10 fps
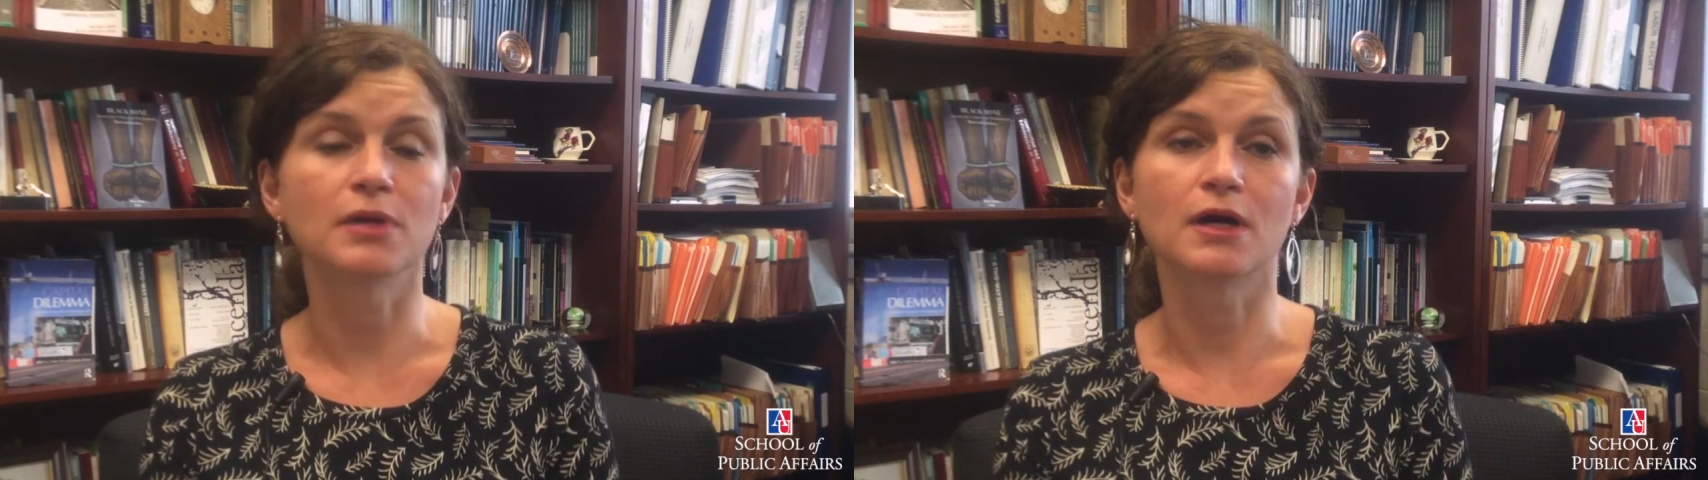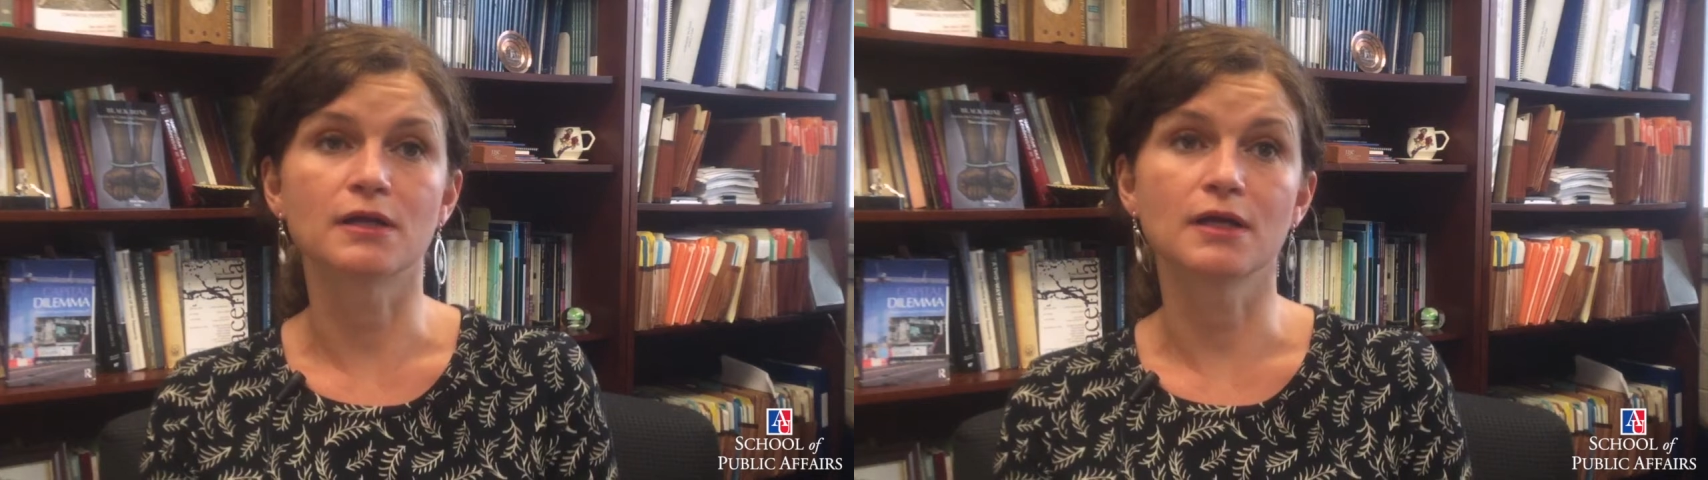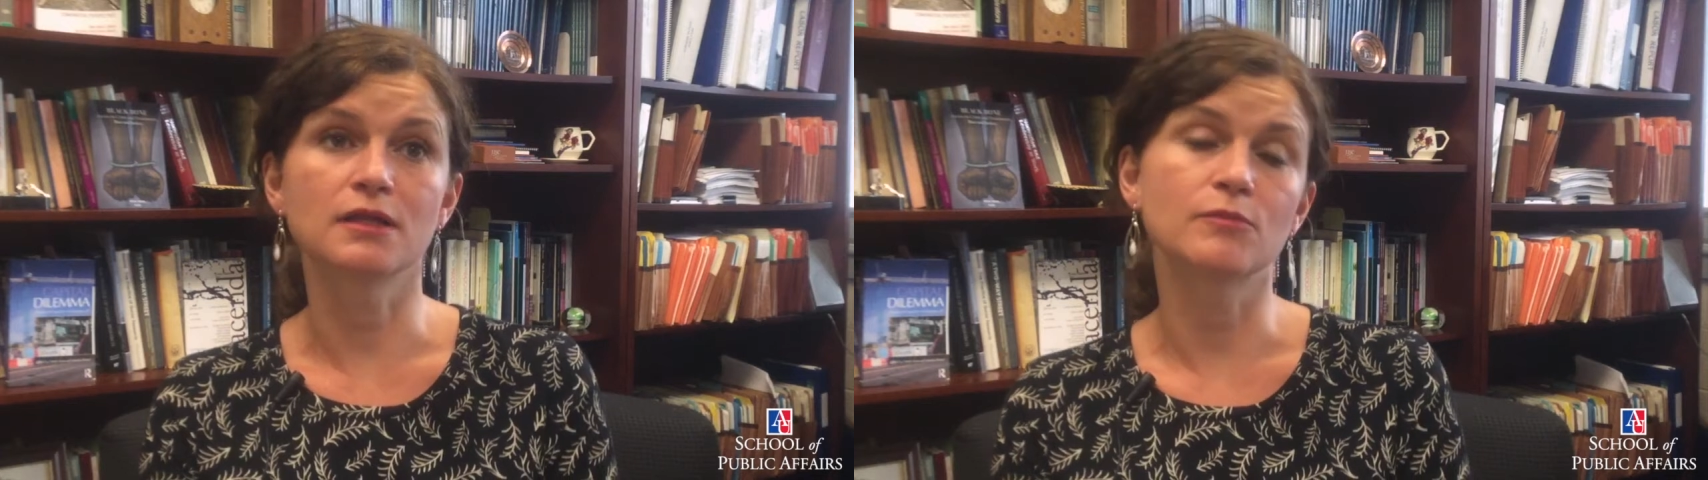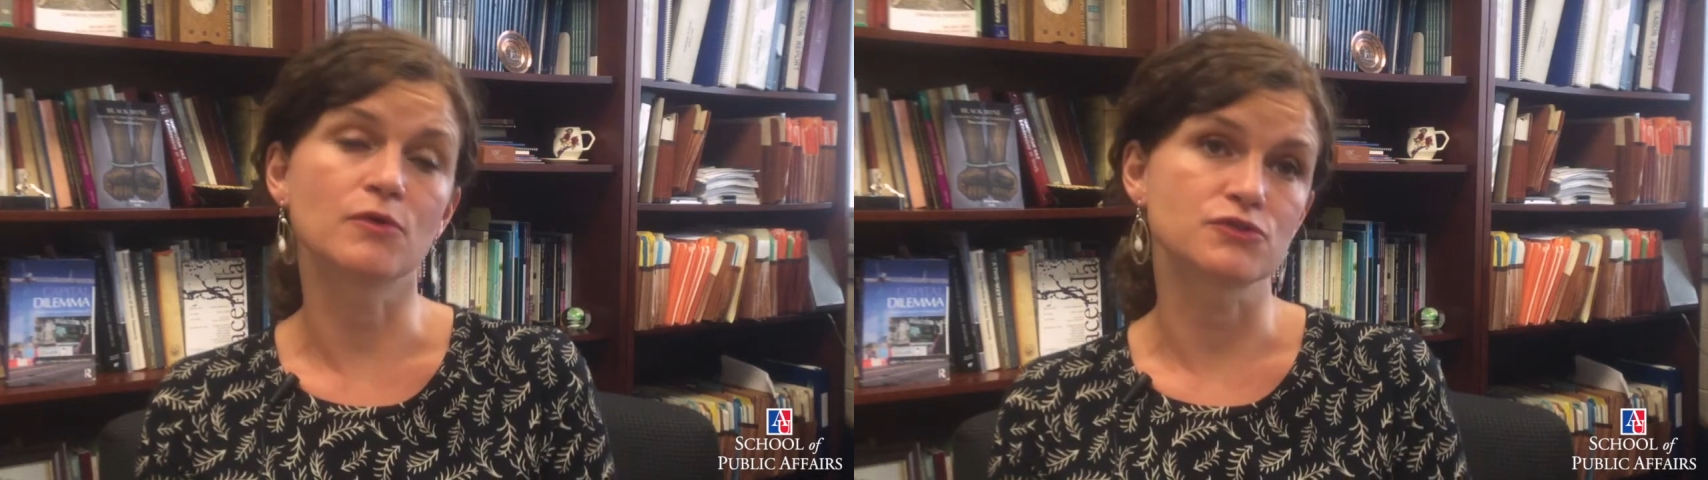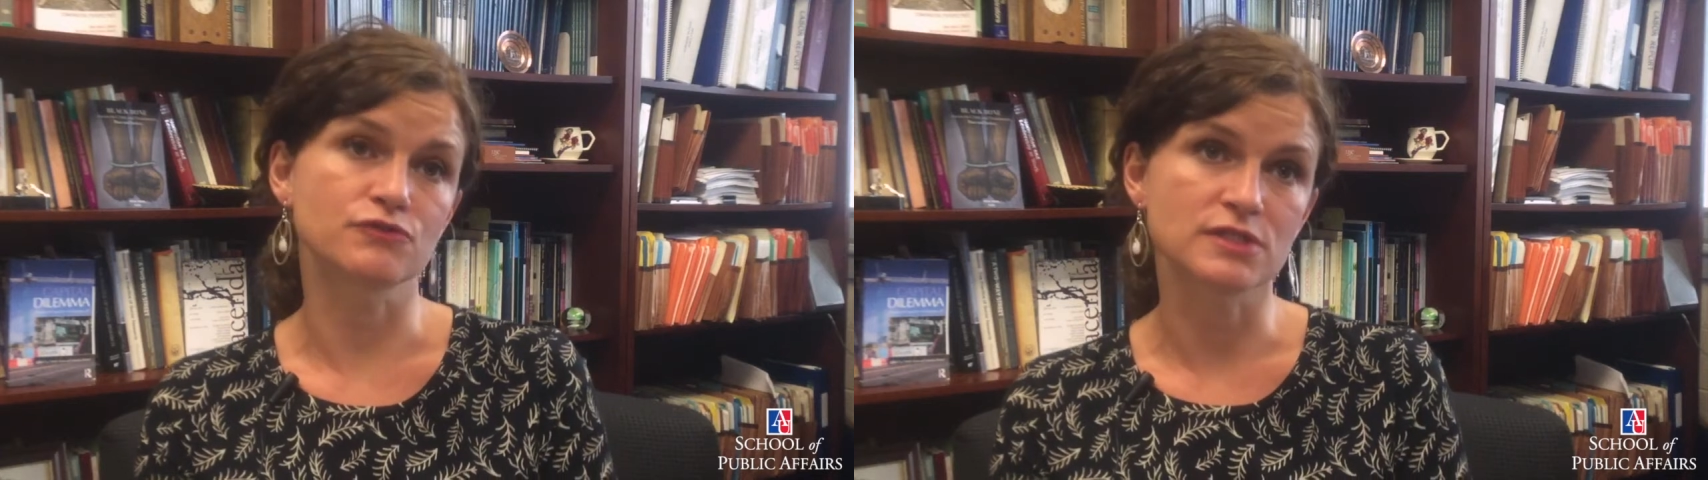but in the
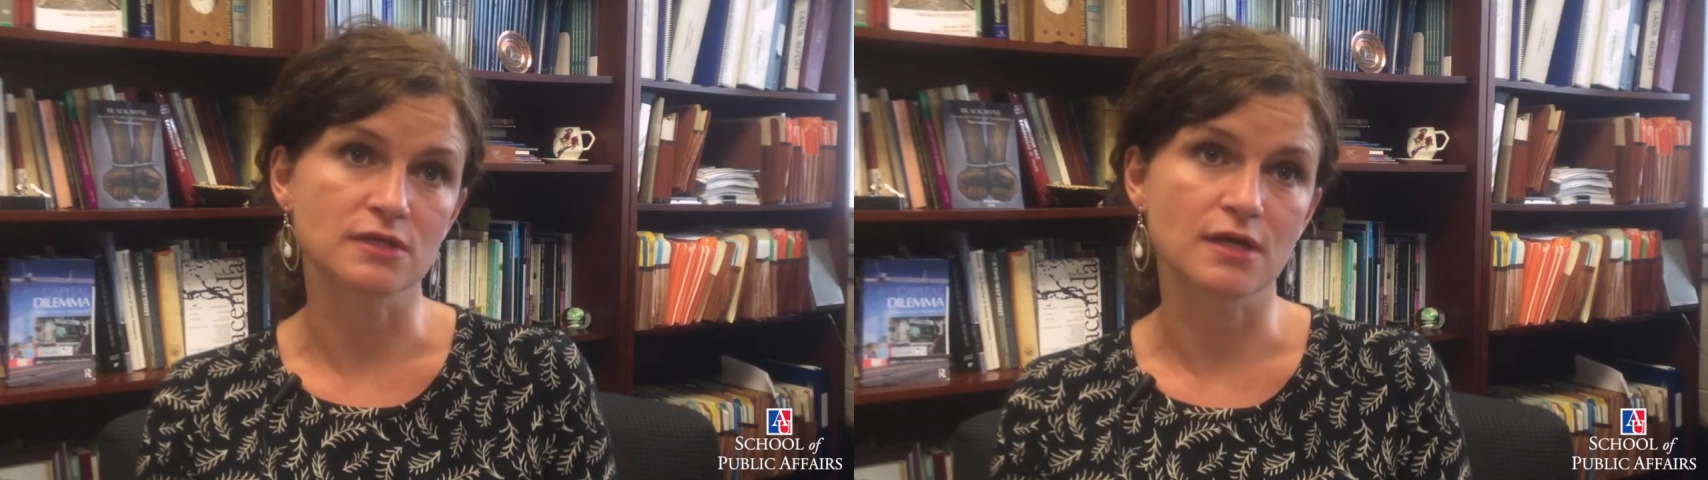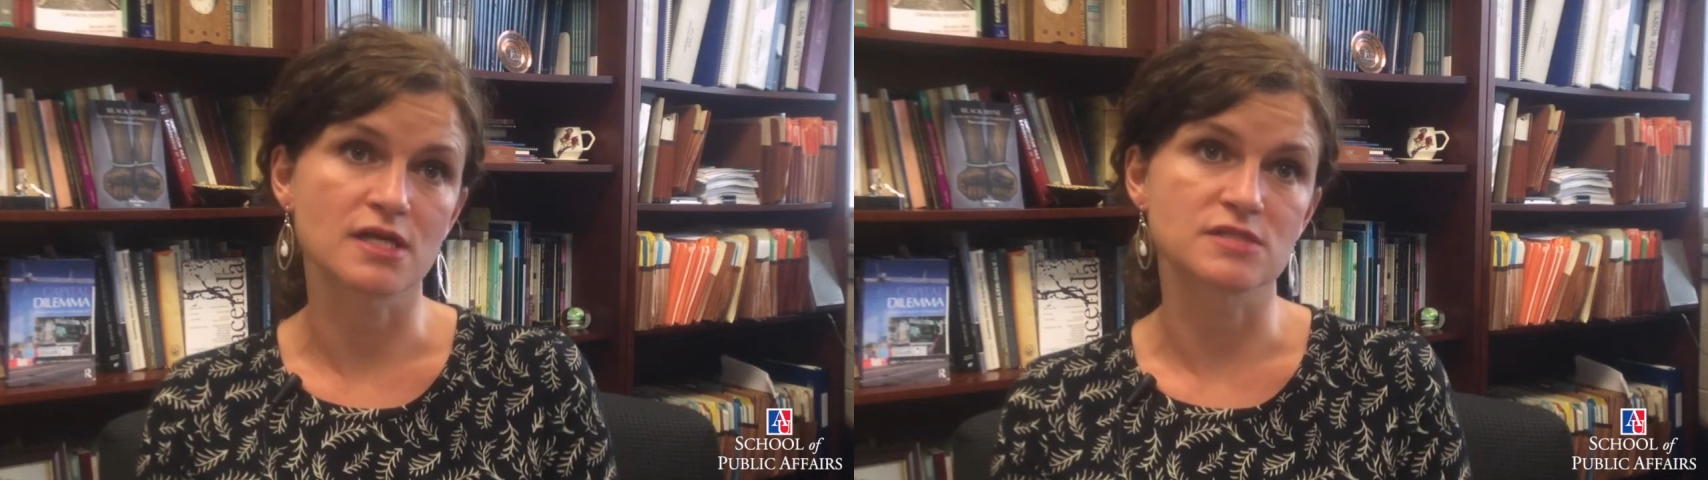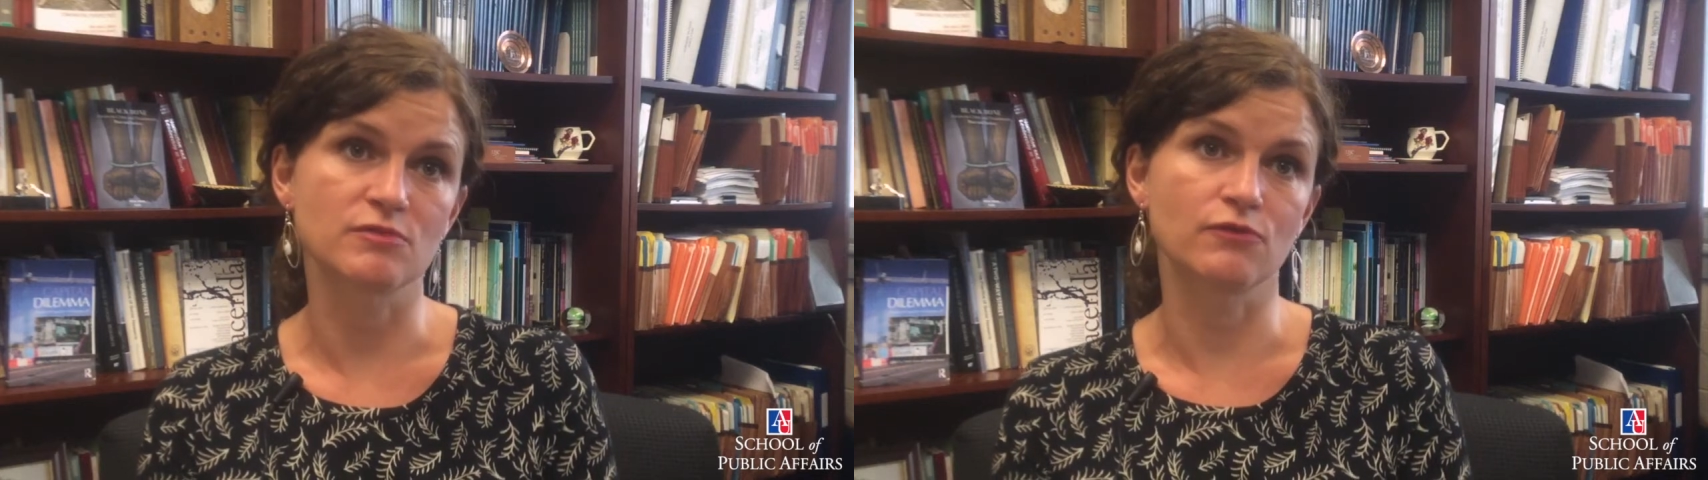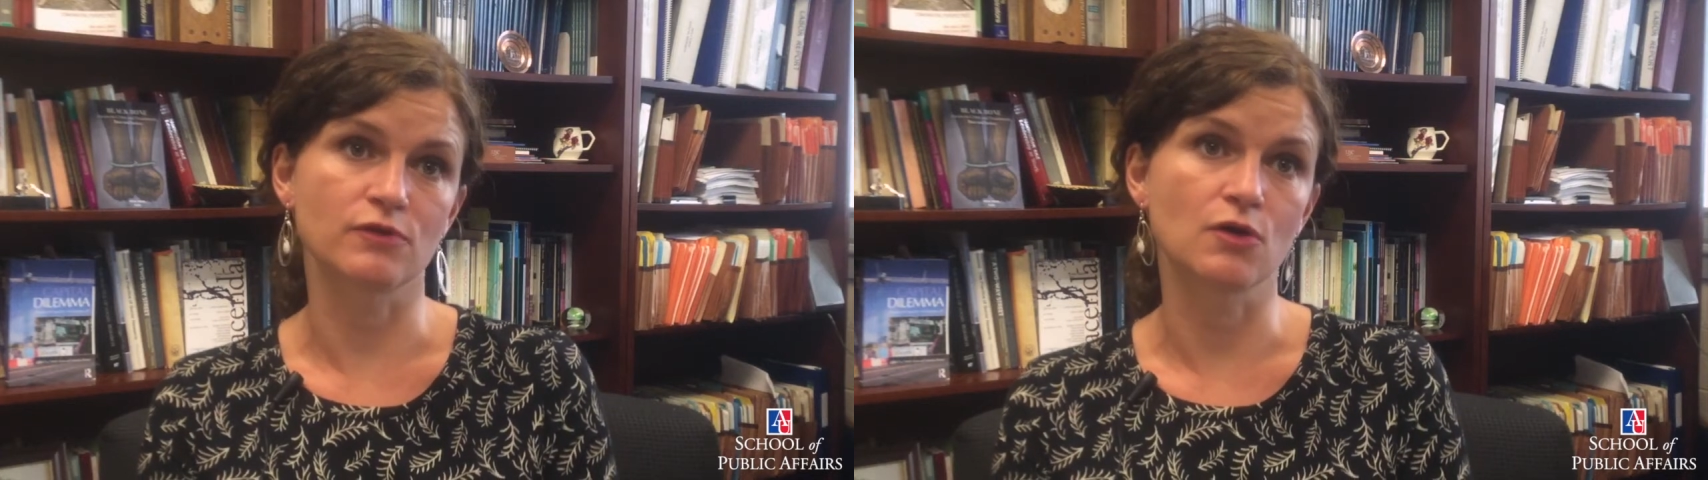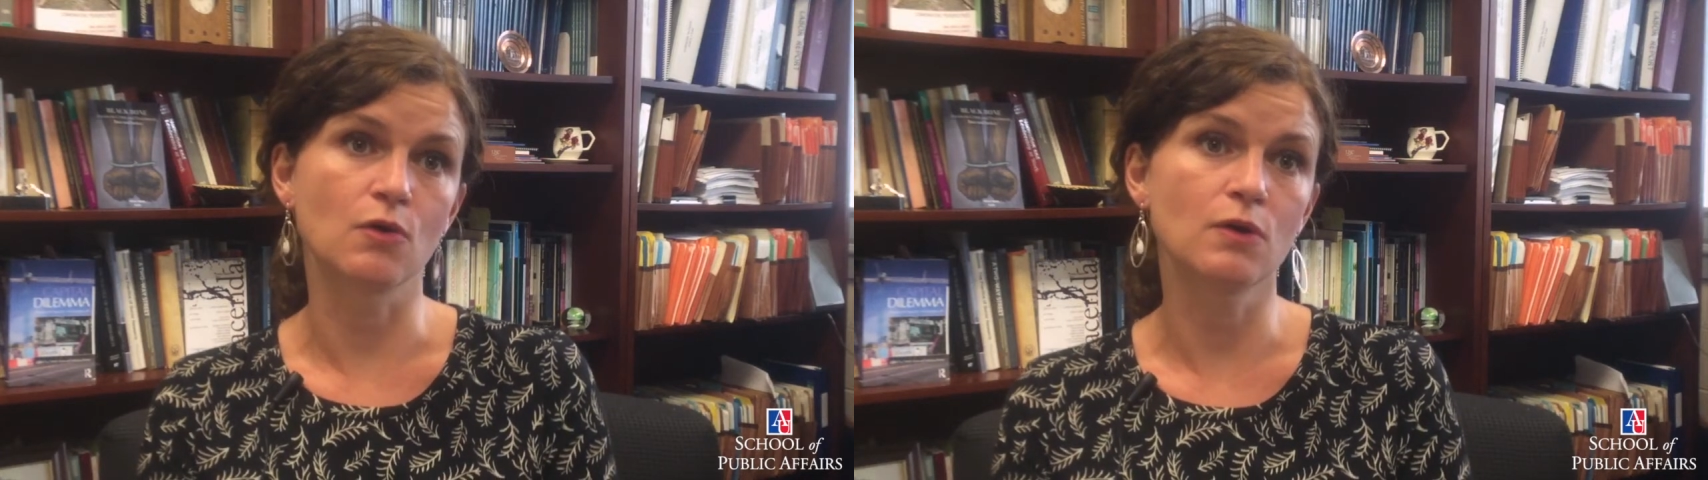most recent case before
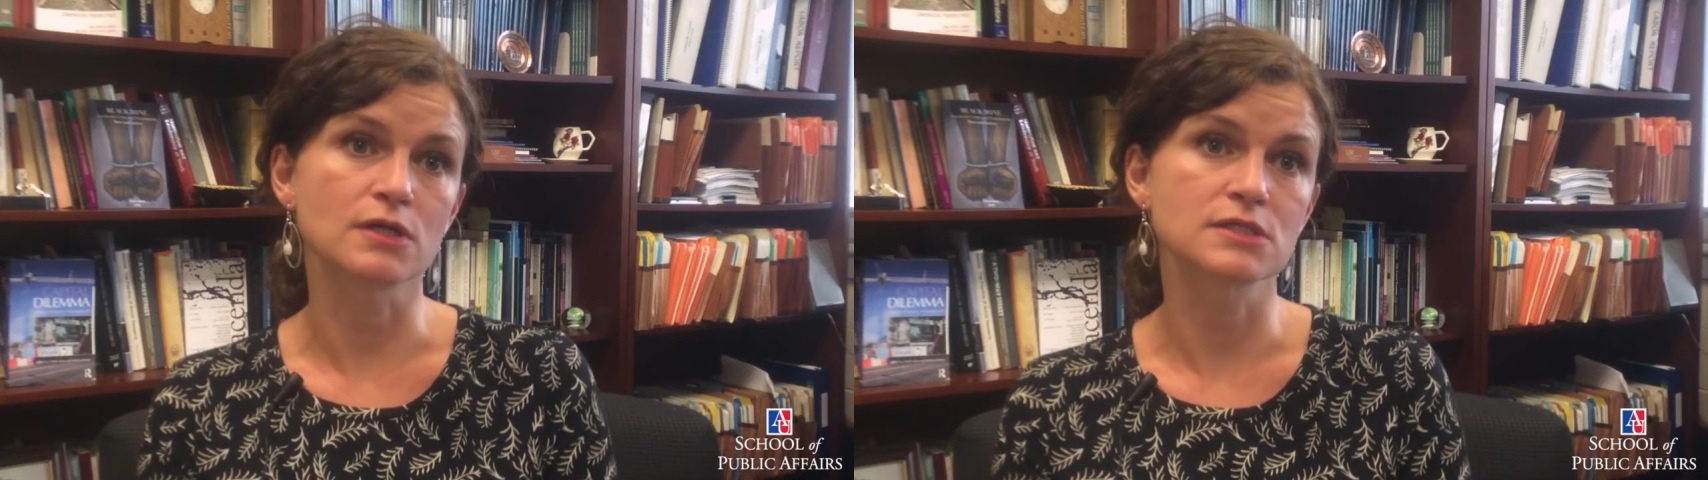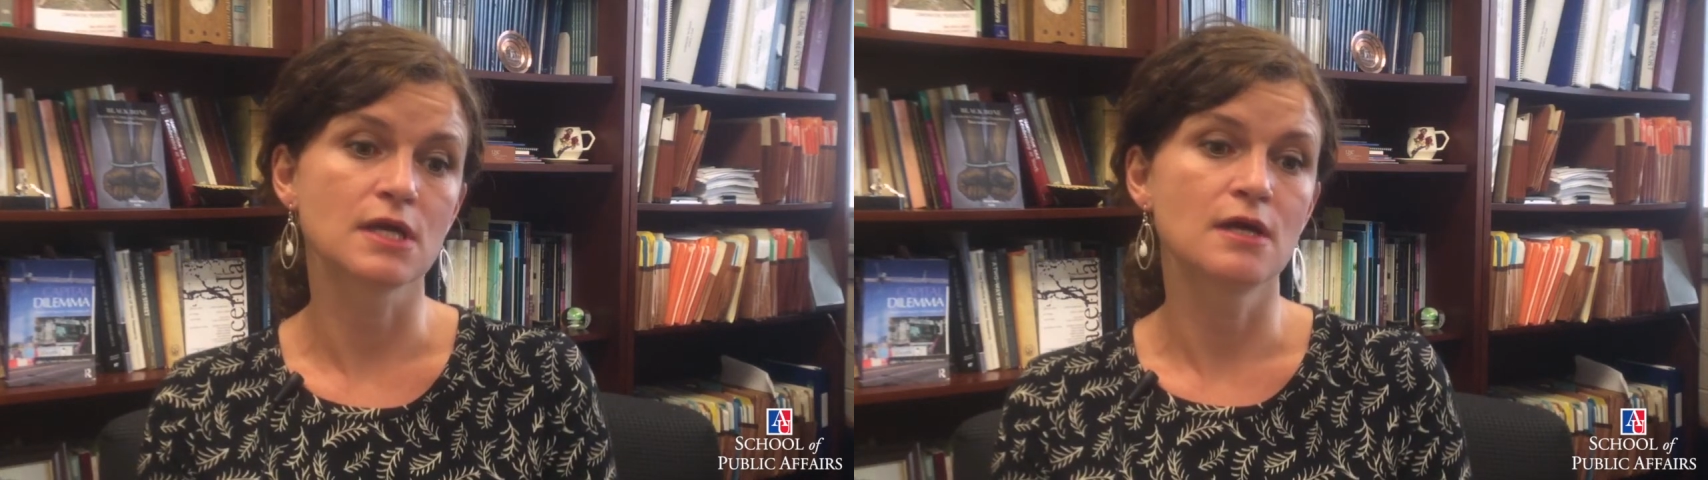the court,